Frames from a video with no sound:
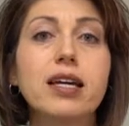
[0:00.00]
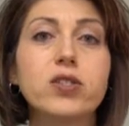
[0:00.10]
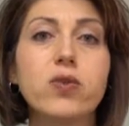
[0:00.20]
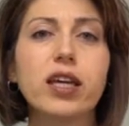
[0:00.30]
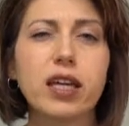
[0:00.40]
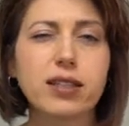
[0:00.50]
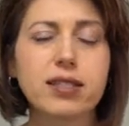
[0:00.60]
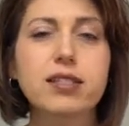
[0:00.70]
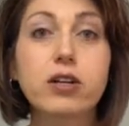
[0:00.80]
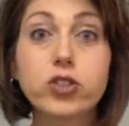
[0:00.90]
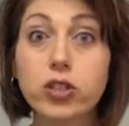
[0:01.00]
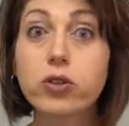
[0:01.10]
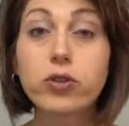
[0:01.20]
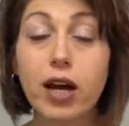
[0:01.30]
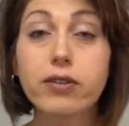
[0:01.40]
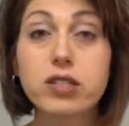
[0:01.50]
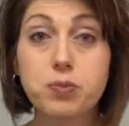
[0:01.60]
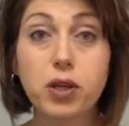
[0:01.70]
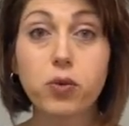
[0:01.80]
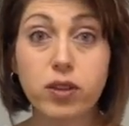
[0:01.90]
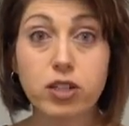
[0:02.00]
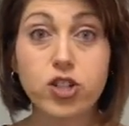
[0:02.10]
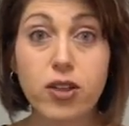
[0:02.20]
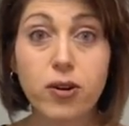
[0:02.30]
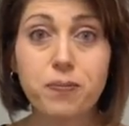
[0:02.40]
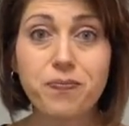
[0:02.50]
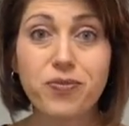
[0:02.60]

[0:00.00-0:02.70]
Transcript: so that kids start to learn how to speak with each other.